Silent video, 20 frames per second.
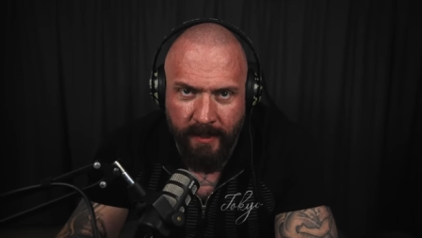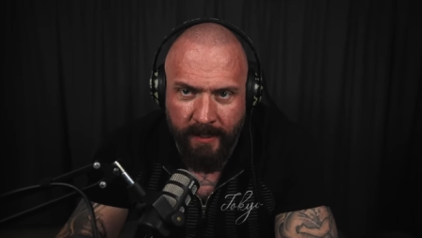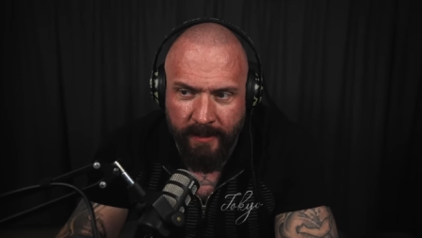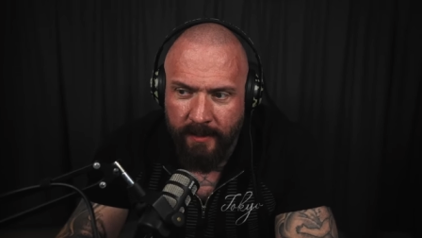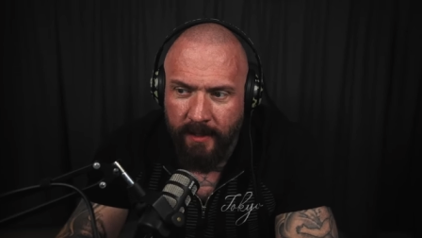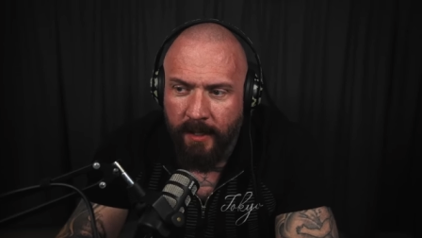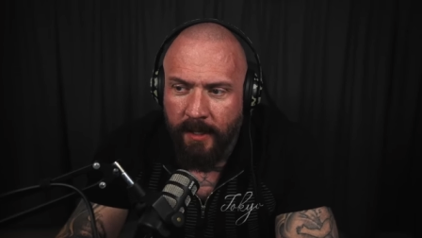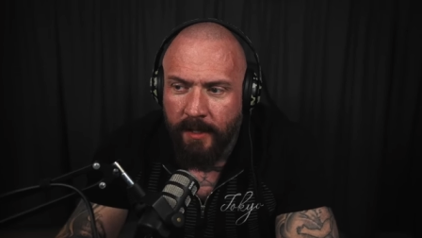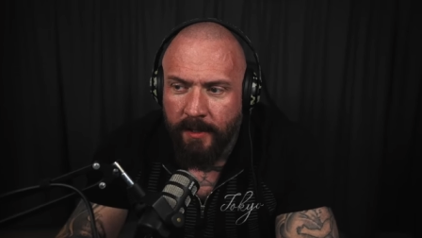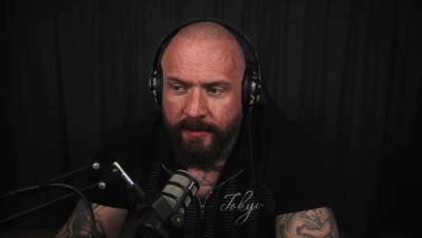
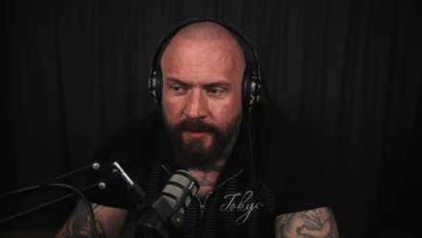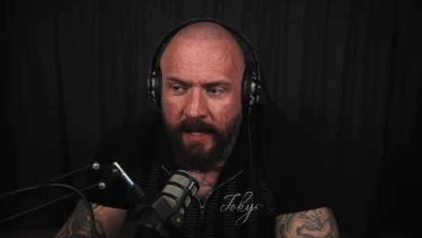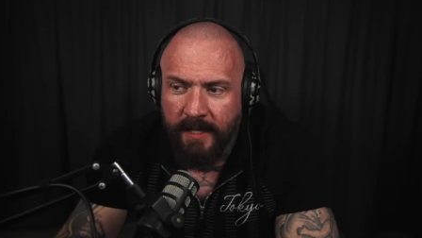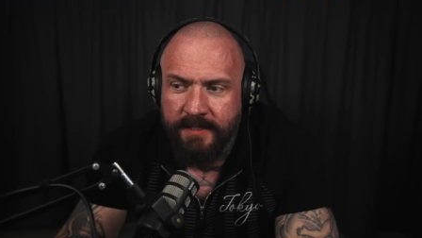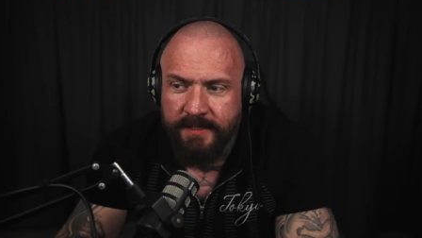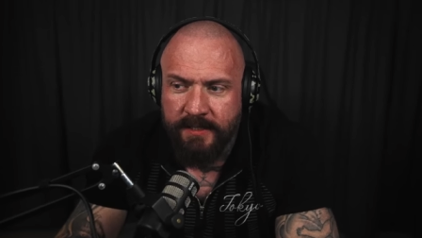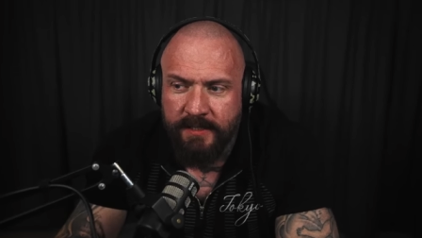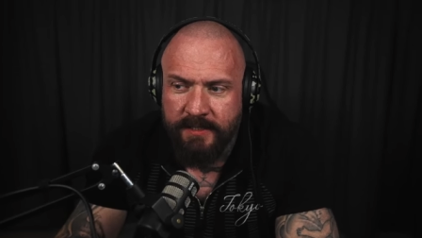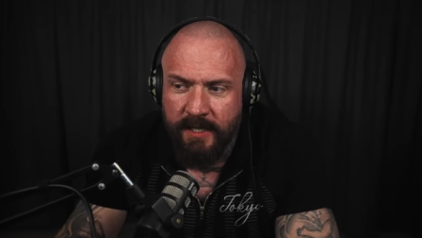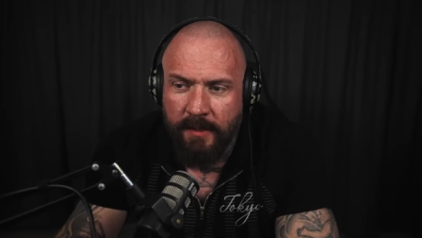Like,
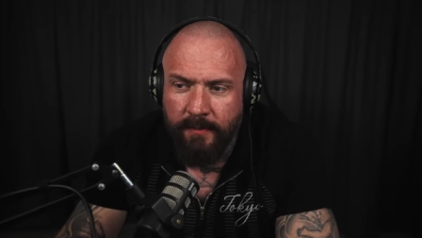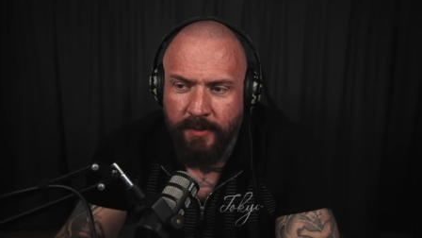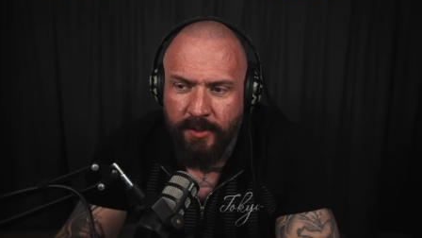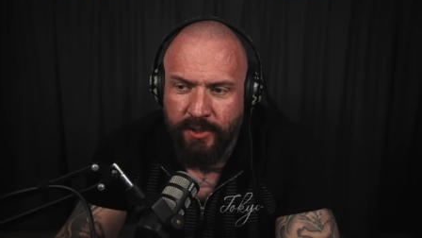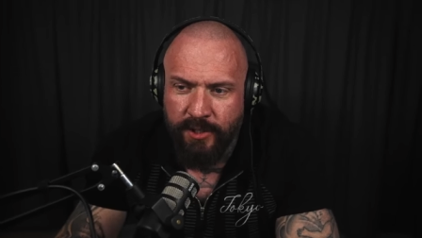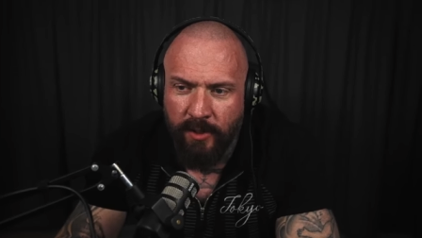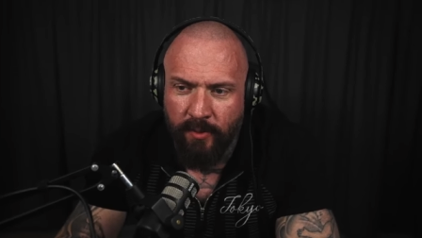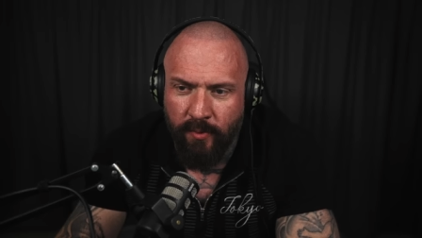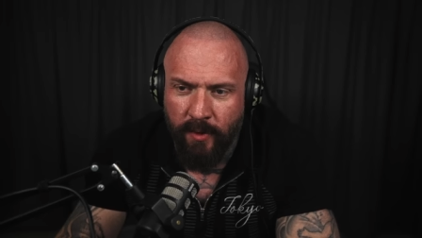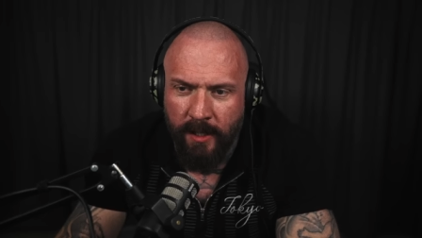that's the type
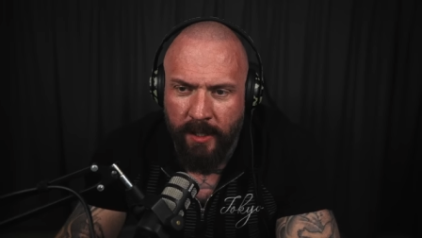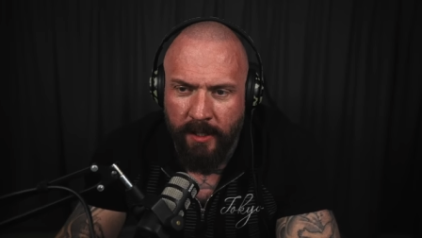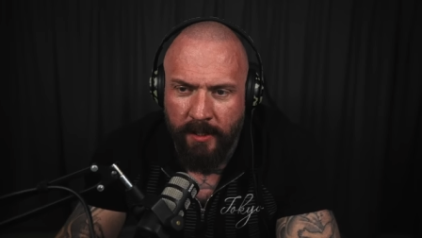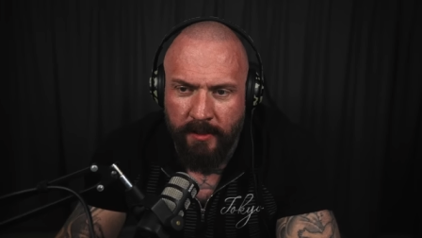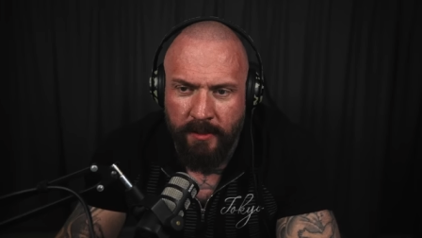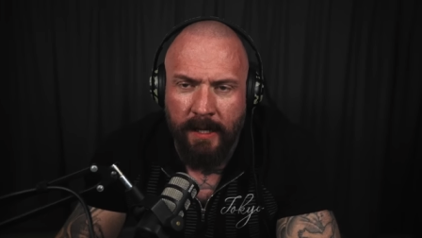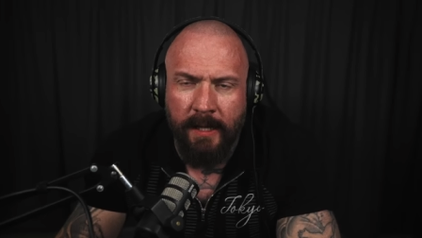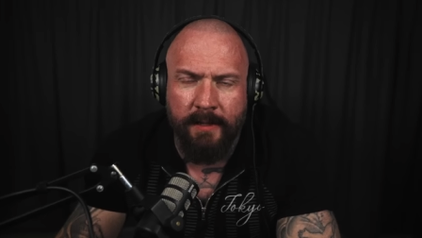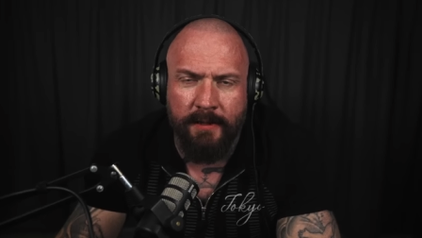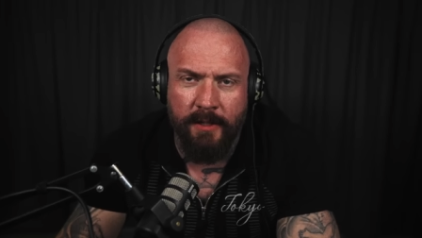of shit
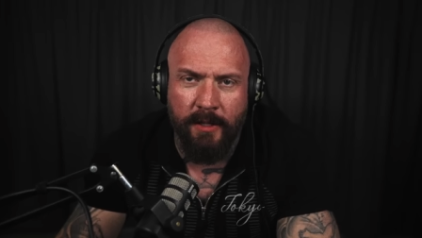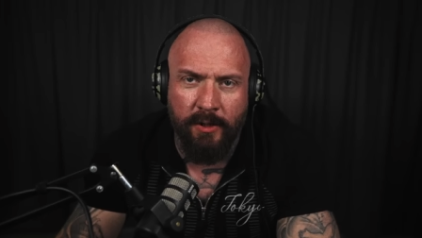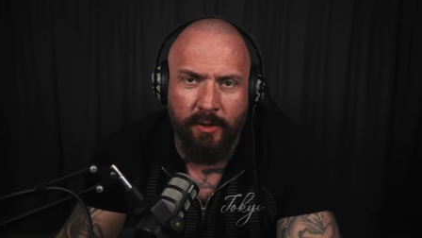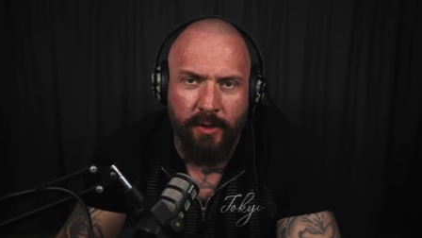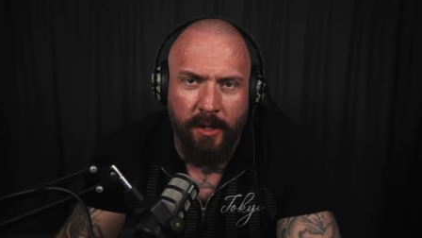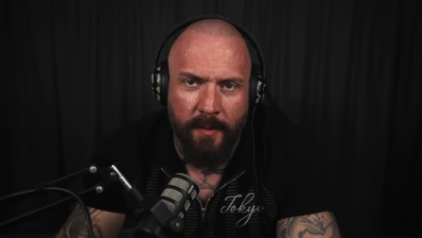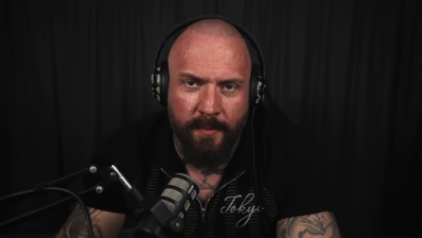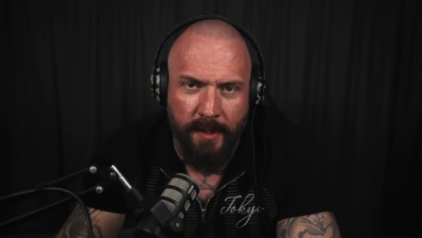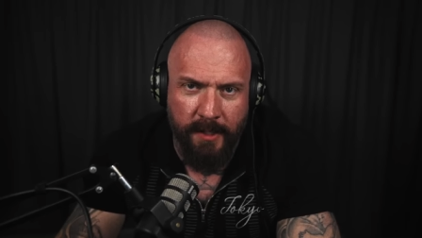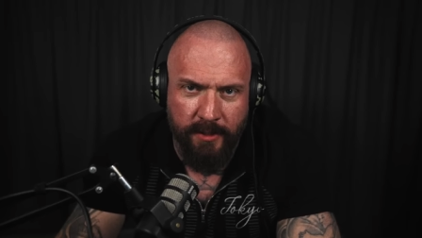where, like, the
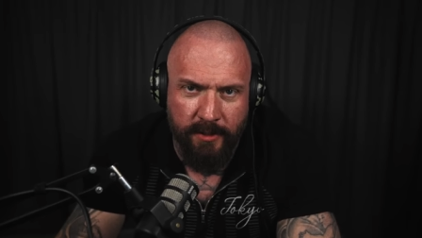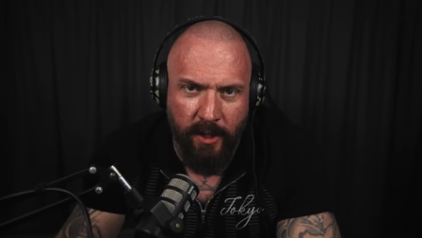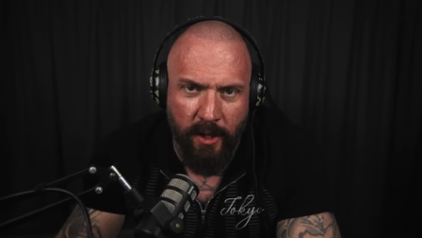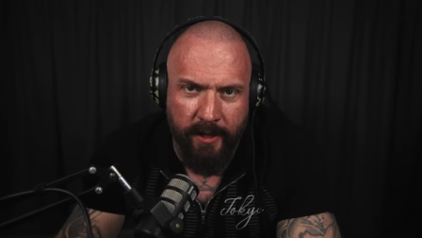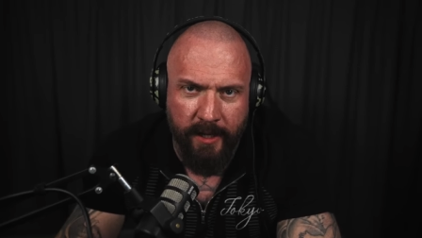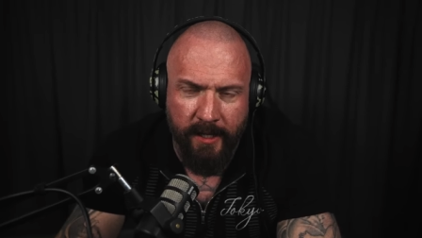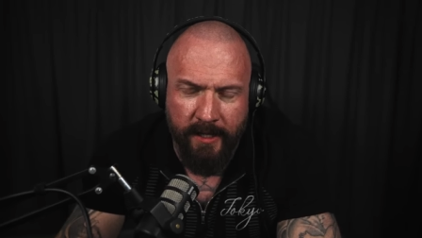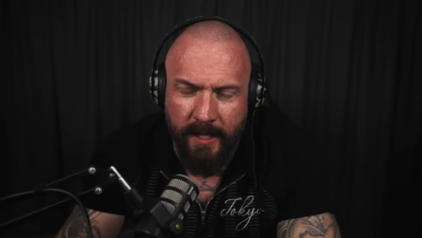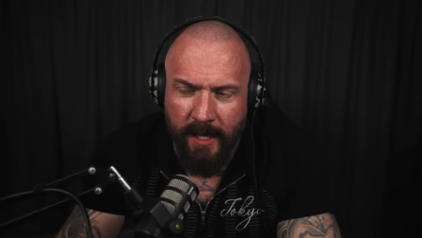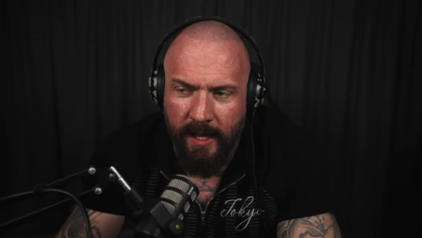Luca
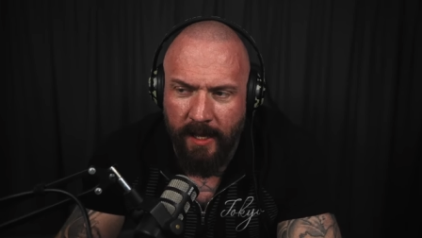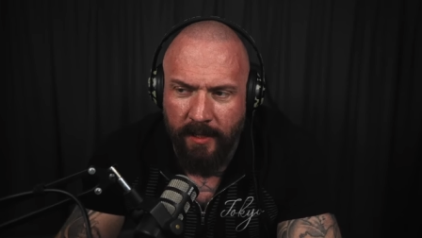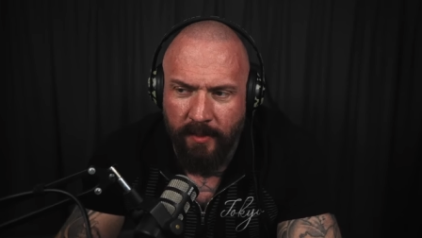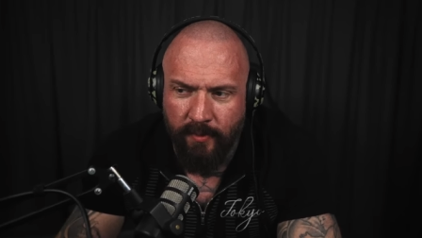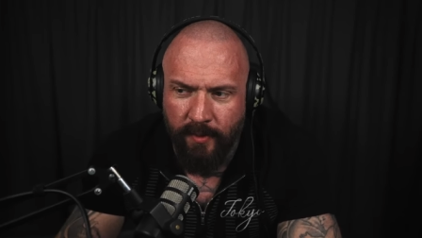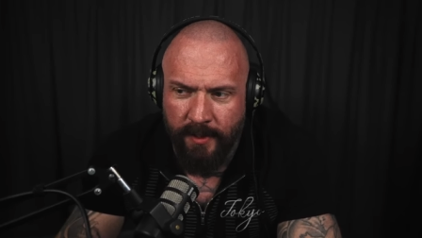Magnotta guy,